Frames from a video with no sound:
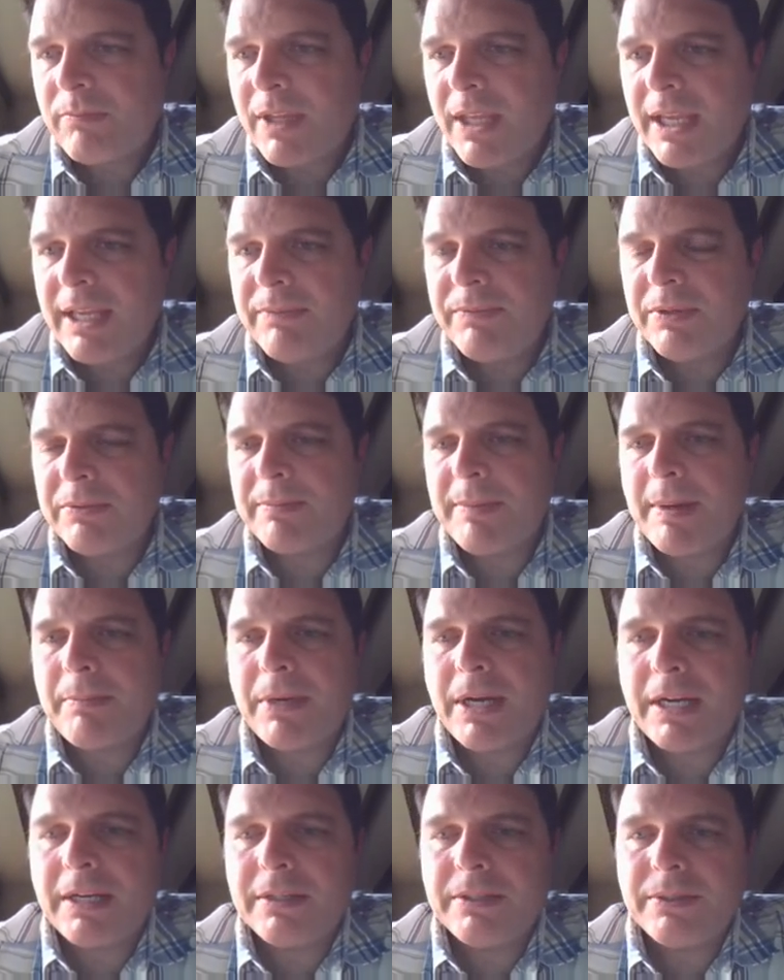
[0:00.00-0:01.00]
if you
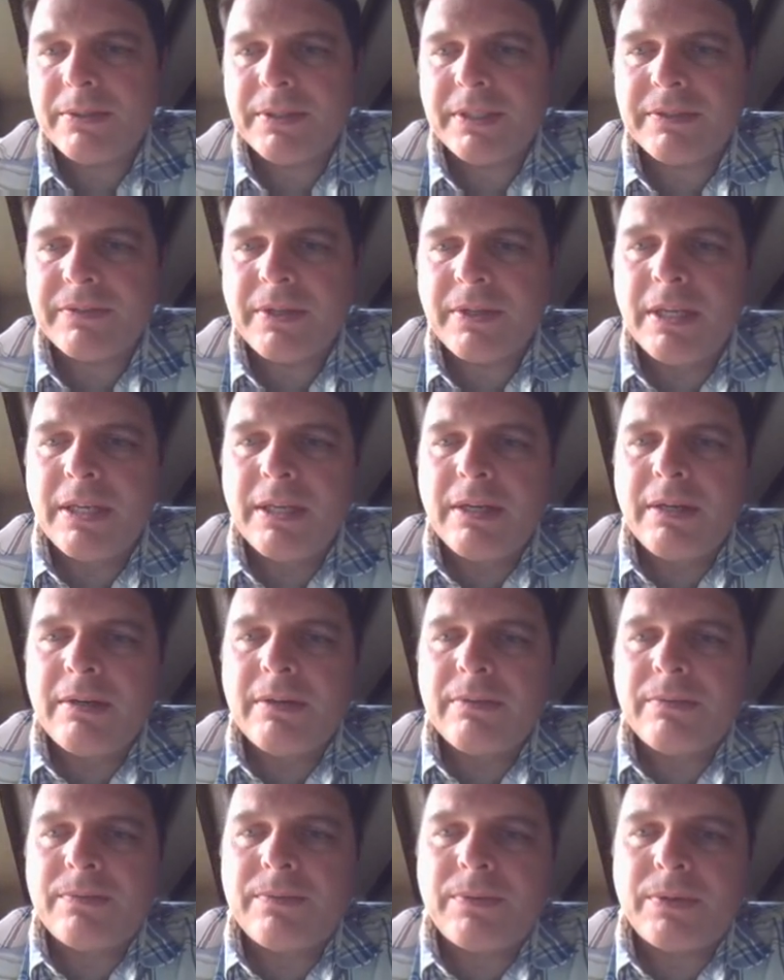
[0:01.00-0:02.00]
remember how to do this,
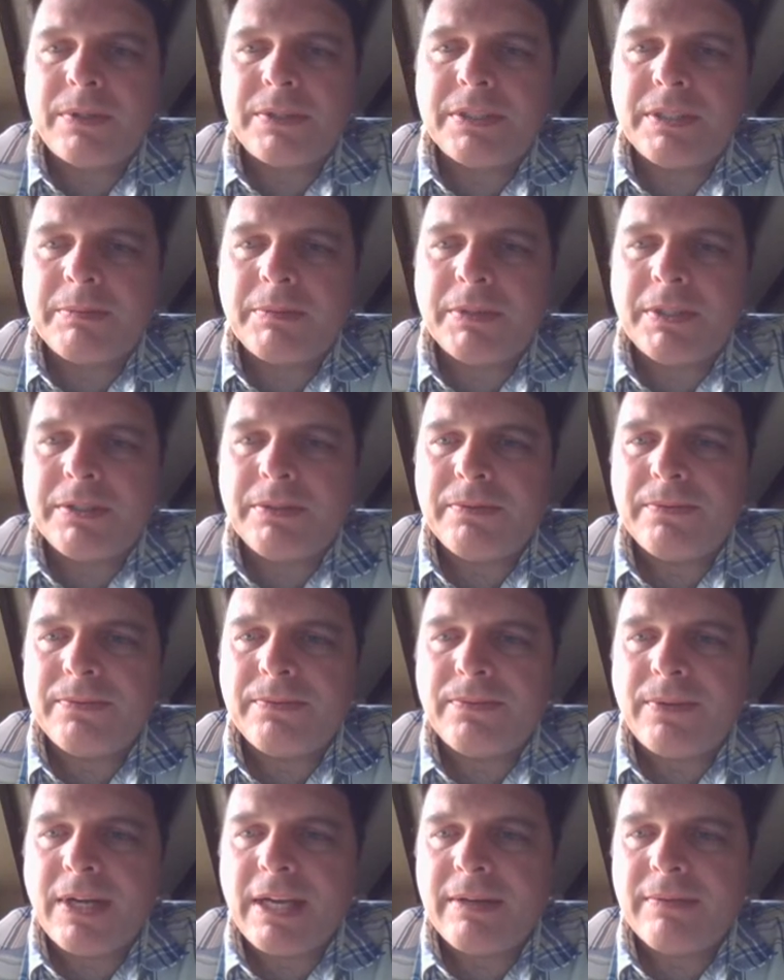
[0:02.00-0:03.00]
first I'm going to do
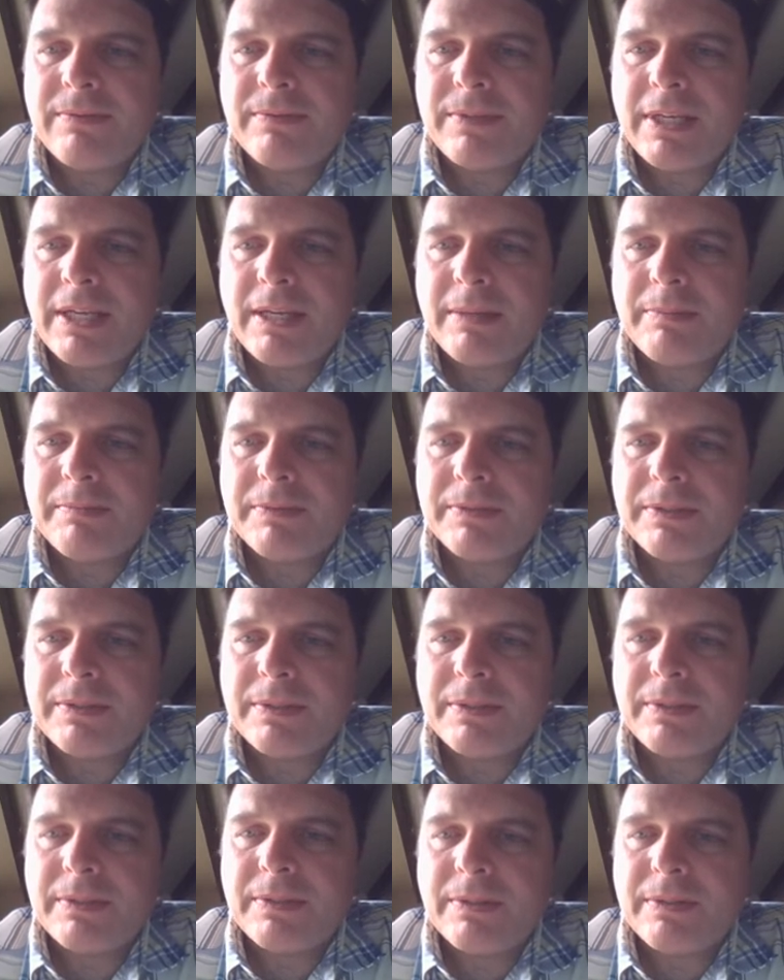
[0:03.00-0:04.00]
5 times
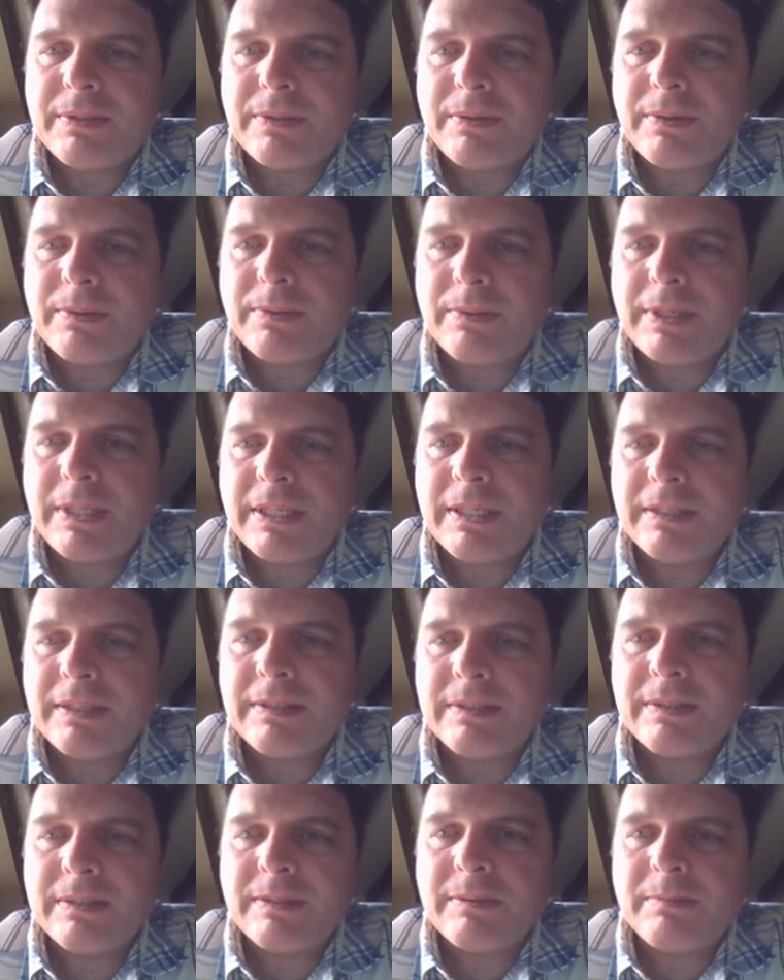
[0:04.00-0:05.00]
3
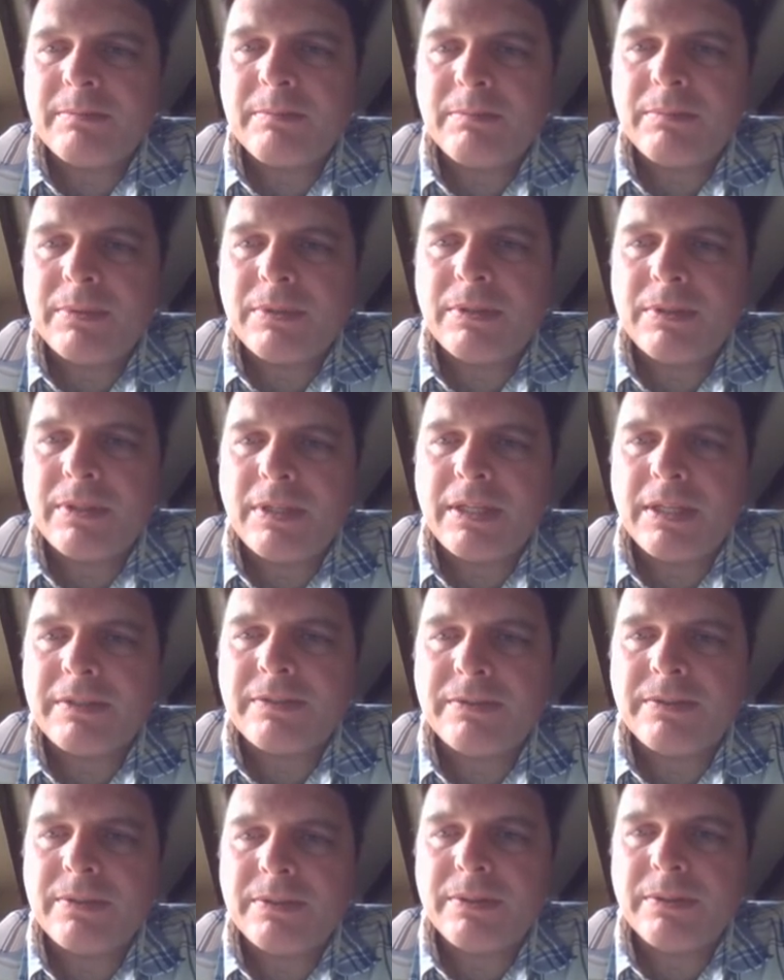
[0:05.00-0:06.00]

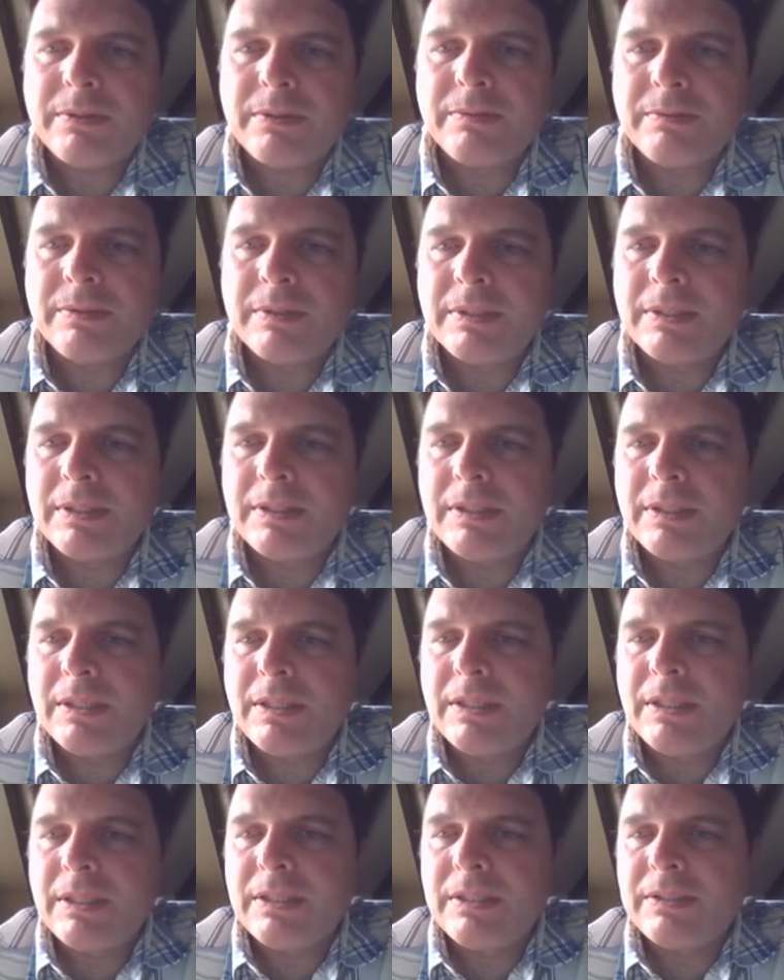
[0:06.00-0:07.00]
plus 2.
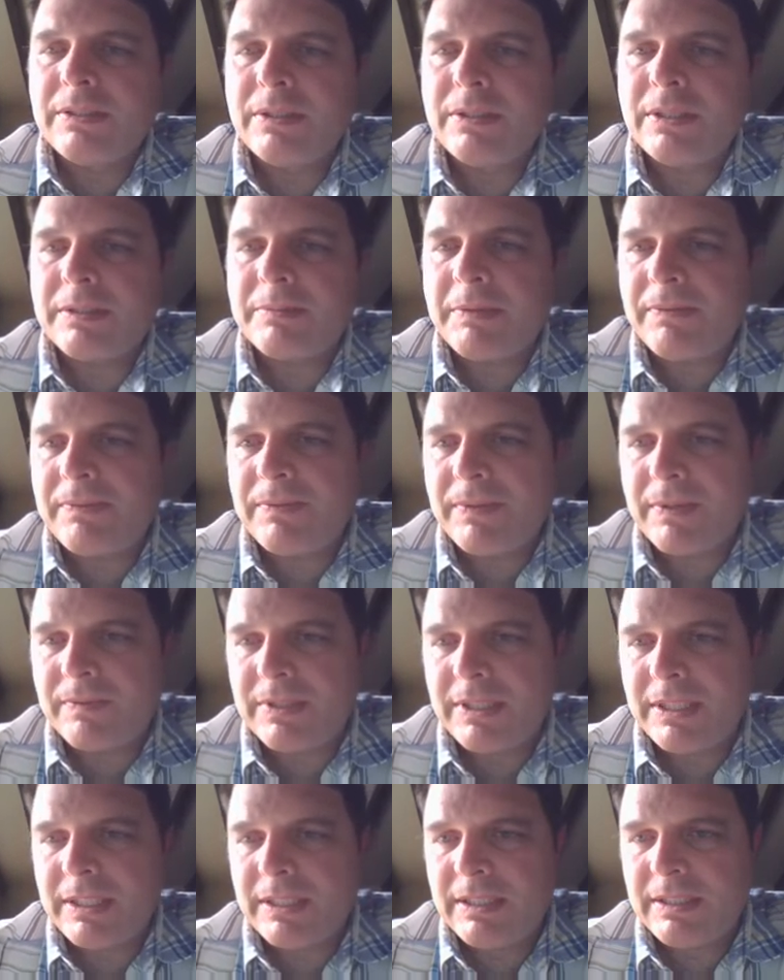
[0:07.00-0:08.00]
So this will be
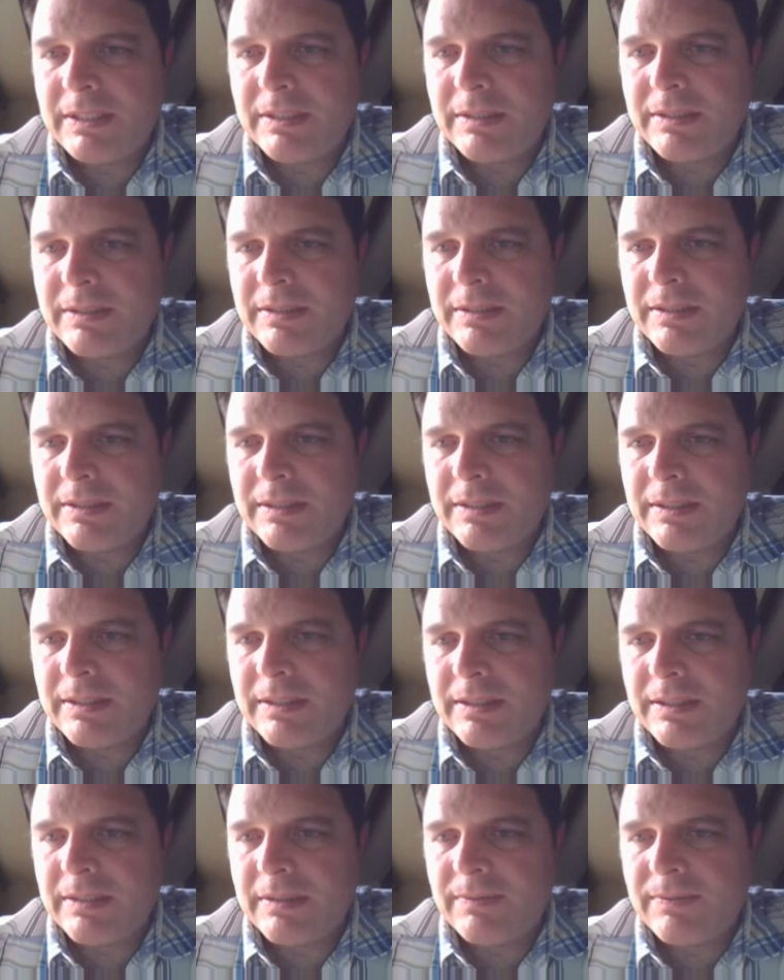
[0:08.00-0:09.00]
15.
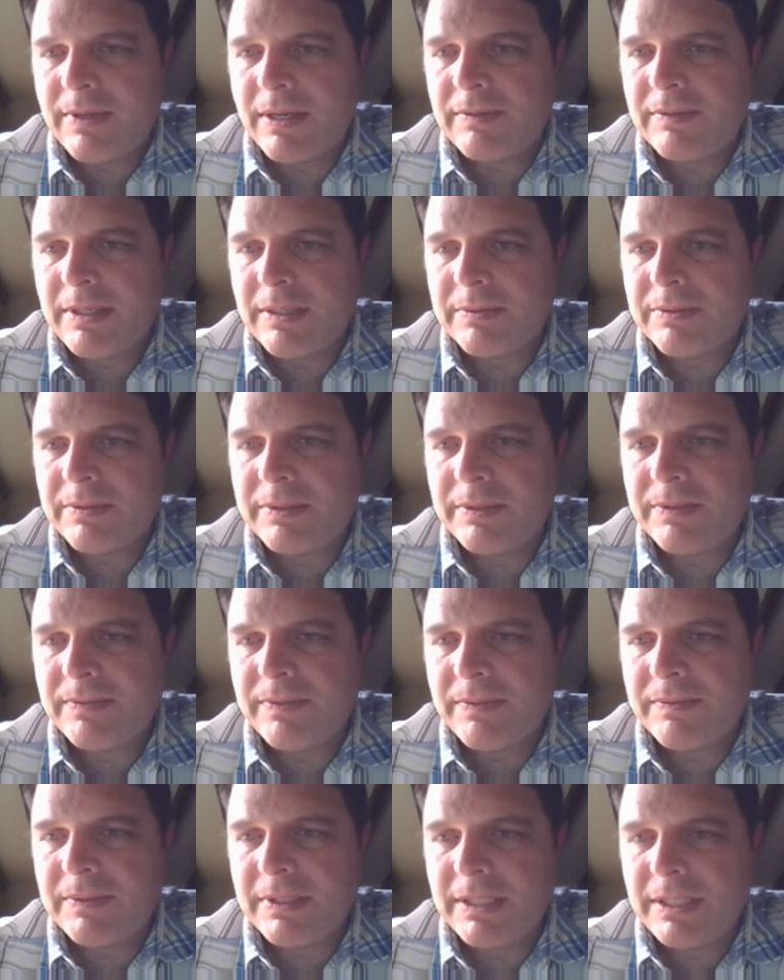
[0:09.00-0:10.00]
5 times 3 is
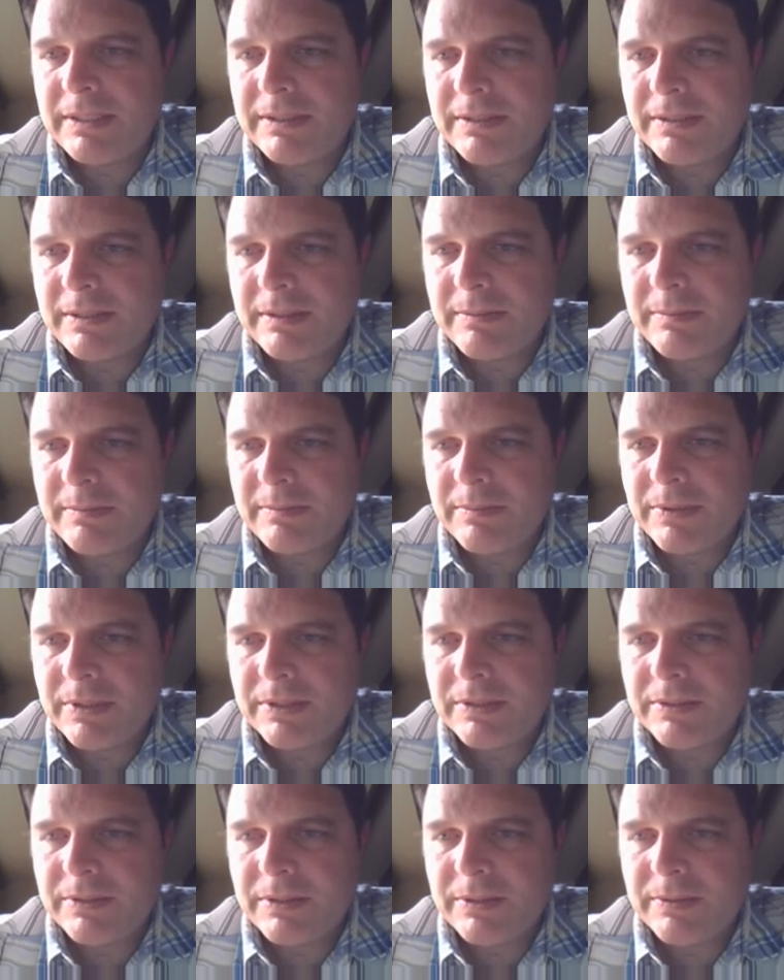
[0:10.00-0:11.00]
15.
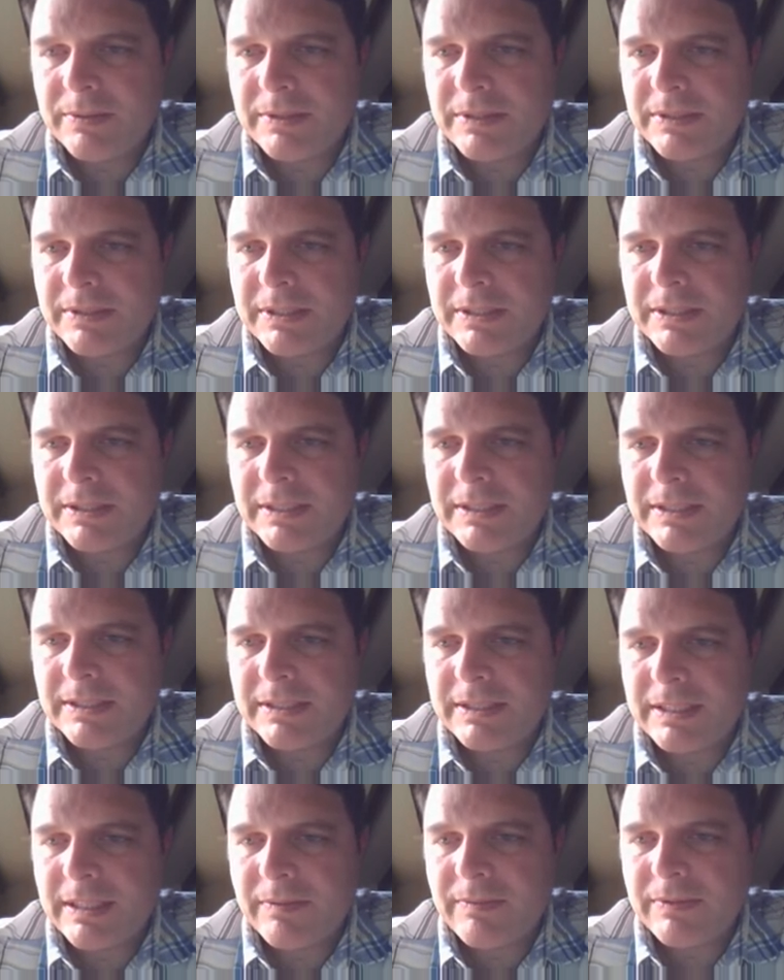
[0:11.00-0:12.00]
Plus 2 is 16,
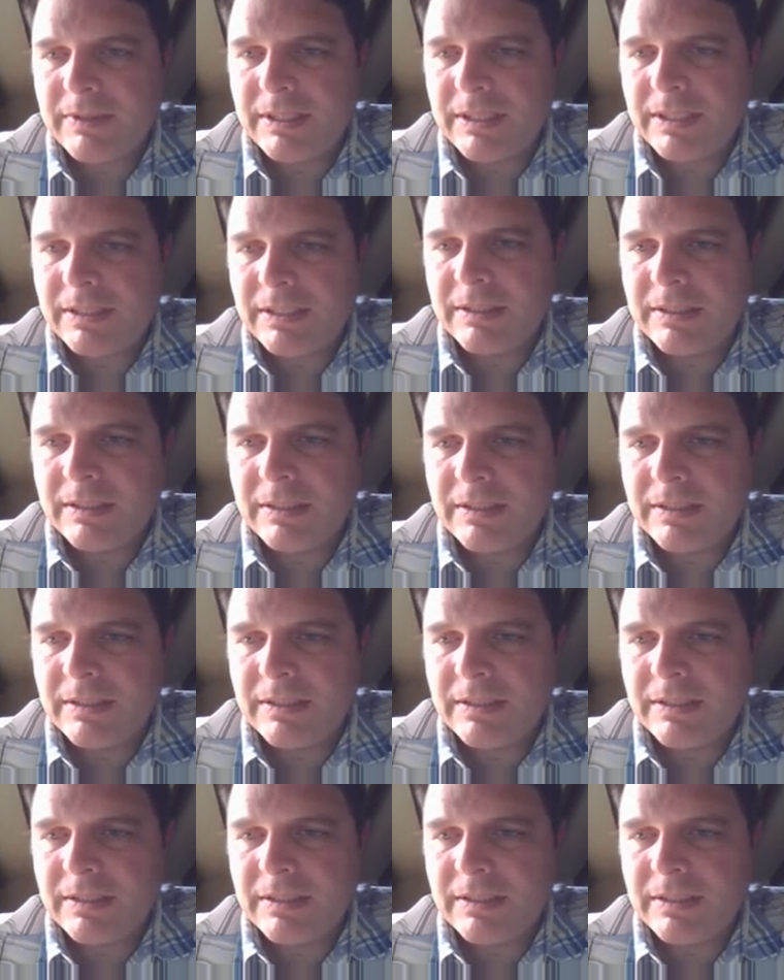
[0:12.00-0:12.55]
17.